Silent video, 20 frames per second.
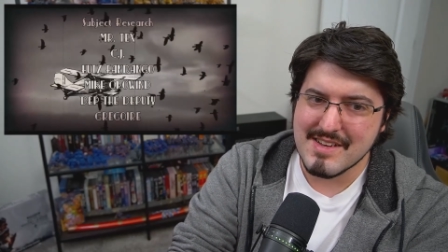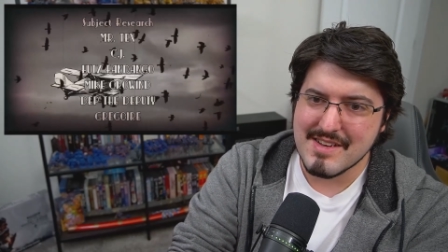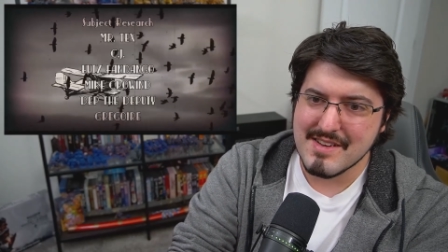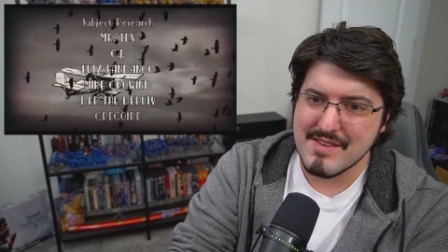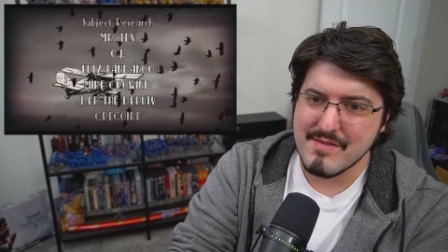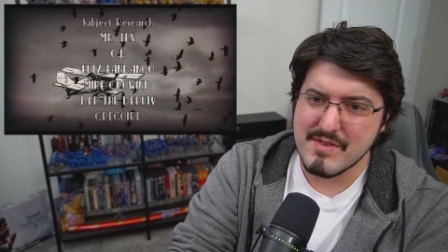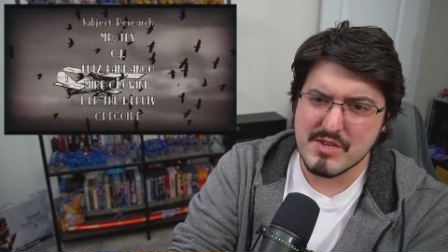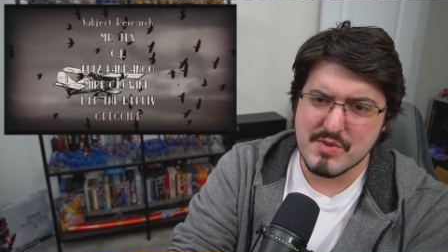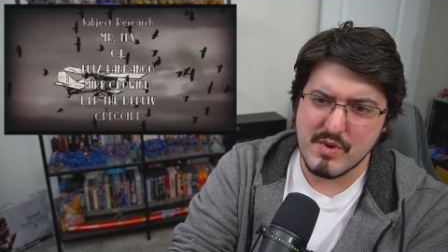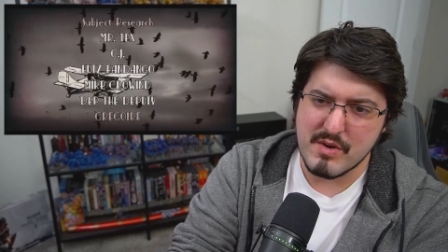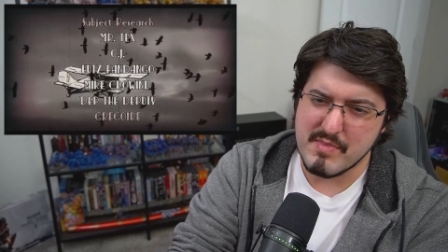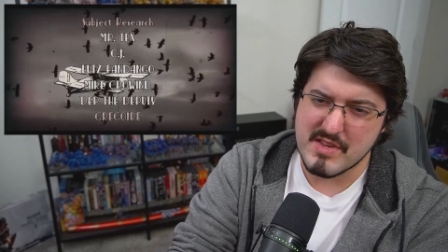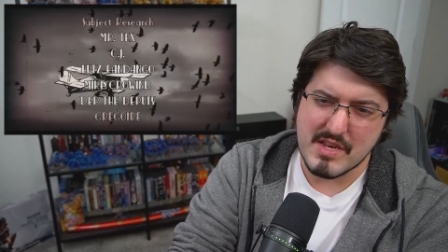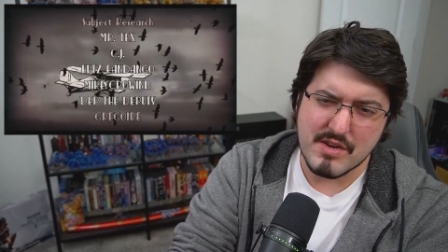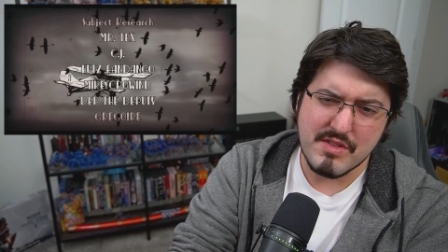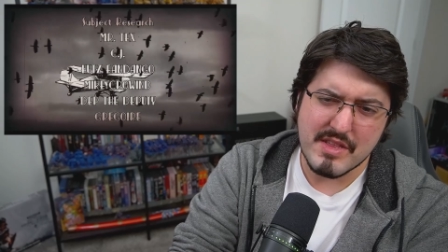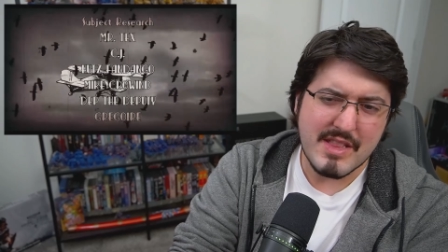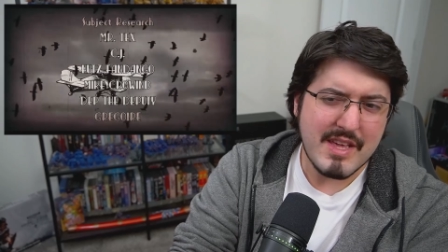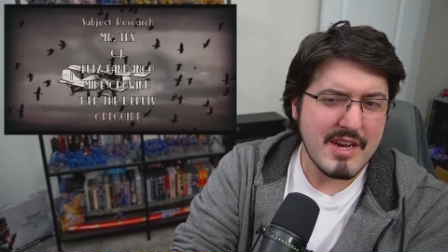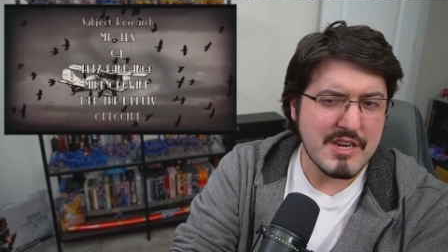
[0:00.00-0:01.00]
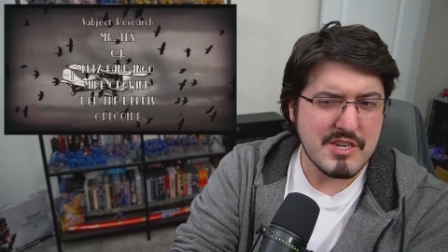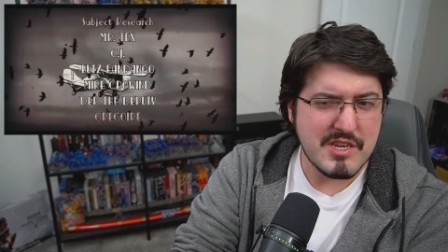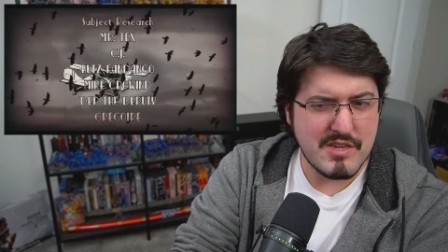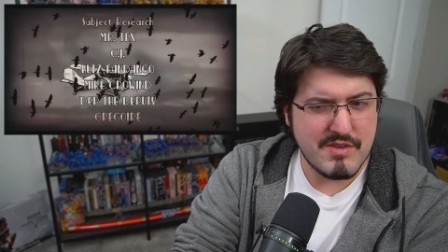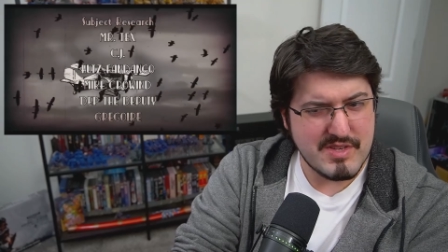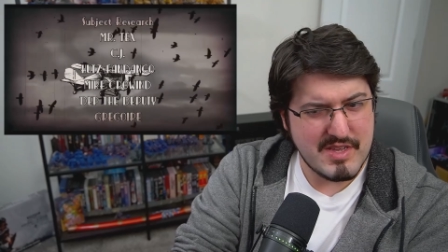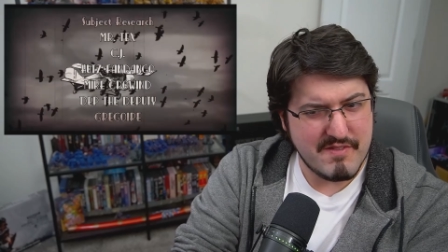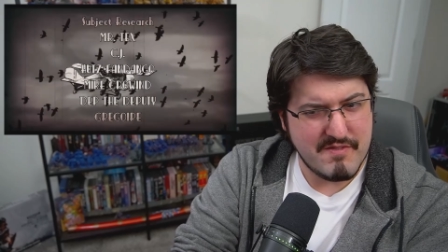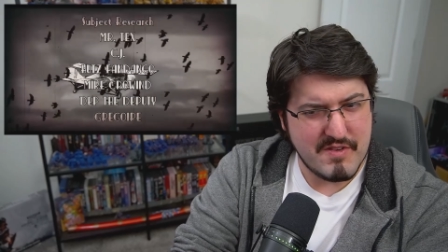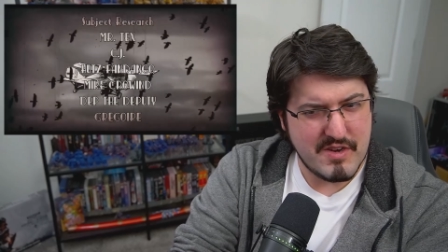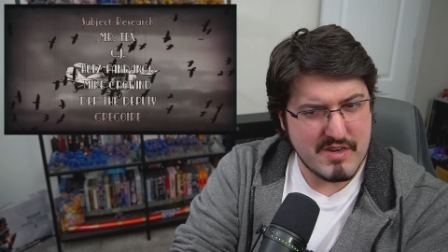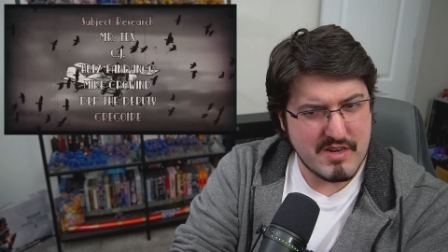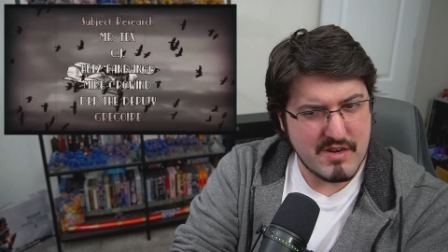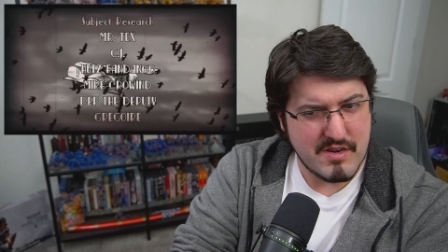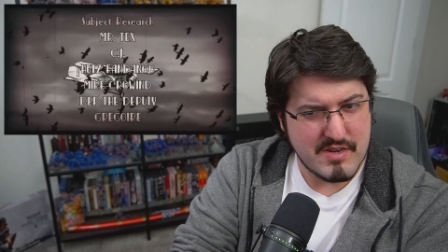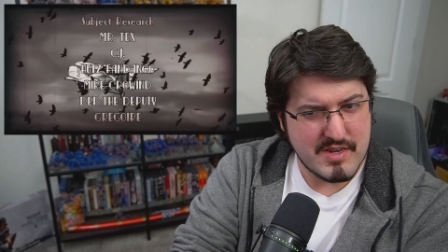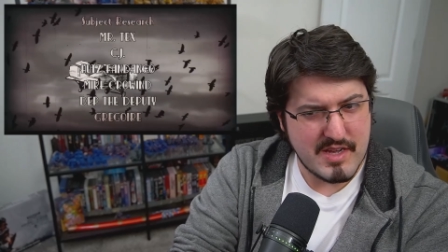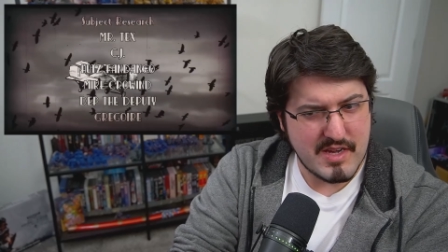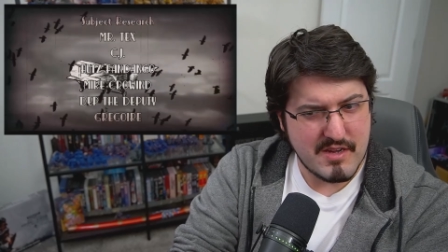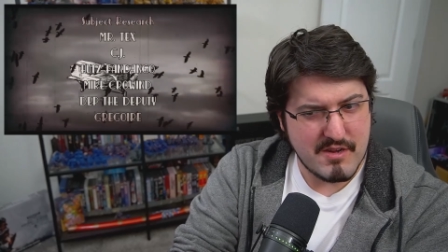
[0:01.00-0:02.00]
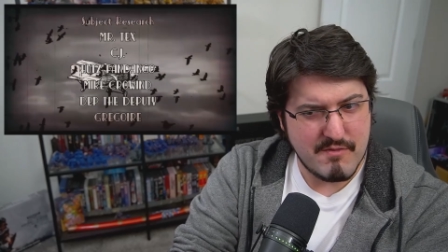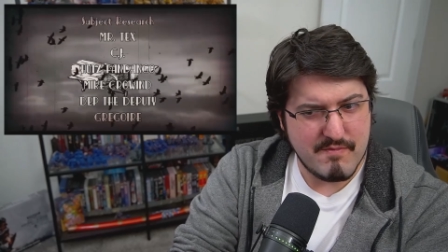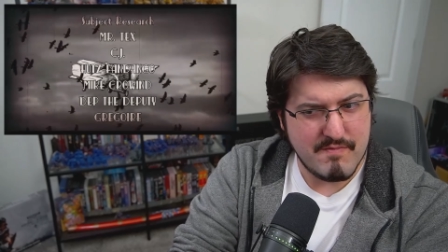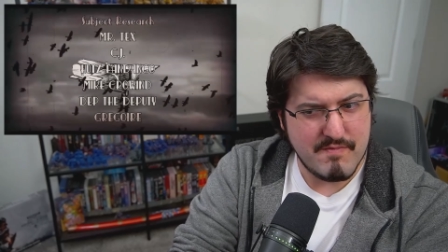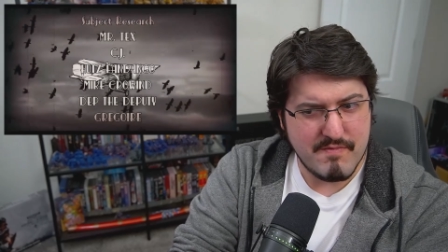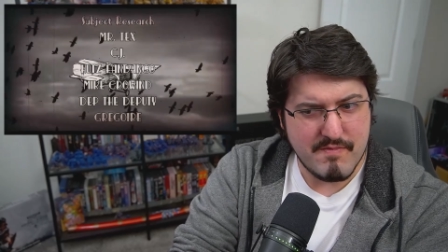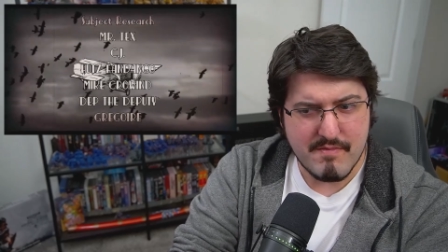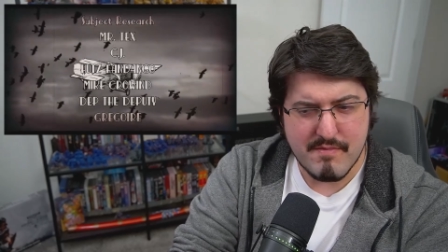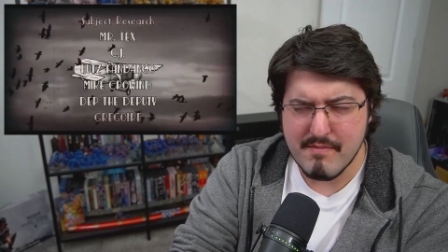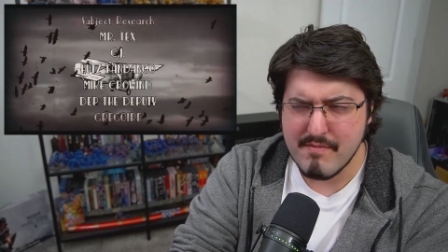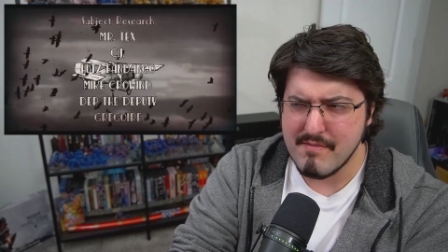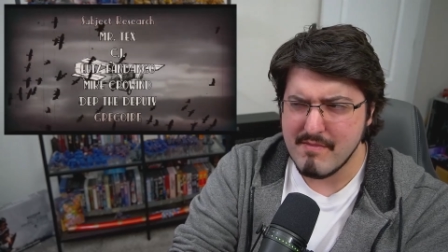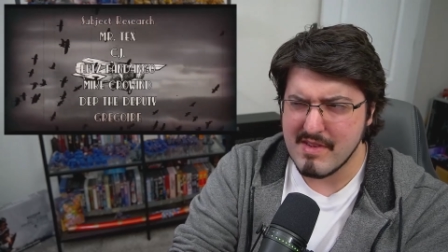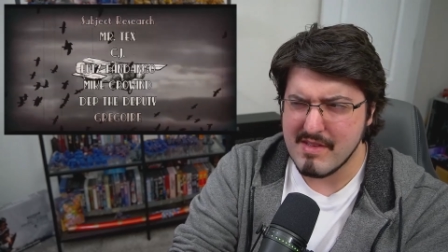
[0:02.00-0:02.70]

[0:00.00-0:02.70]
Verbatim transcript: Which is weird, because I don't think they actually use that font in Art Deco.